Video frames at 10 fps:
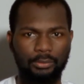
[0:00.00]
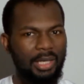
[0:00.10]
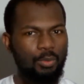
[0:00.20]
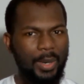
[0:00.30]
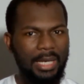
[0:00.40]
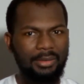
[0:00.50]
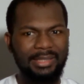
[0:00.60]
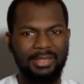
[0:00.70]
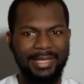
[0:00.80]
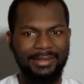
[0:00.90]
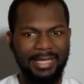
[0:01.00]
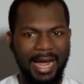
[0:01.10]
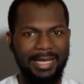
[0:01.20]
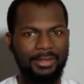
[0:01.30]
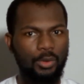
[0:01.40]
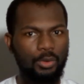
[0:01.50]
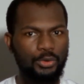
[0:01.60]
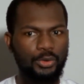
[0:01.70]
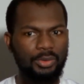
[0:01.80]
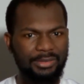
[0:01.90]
A well designed task ought to